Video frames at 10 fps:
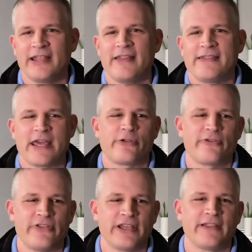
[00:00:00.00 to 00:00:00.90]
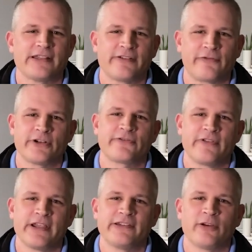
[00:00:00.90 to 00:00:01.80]
The other thing that's a first for
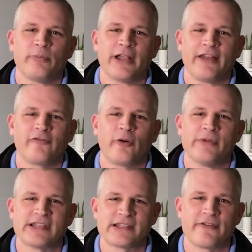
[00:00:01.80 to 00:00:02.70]
the Intel platform is this is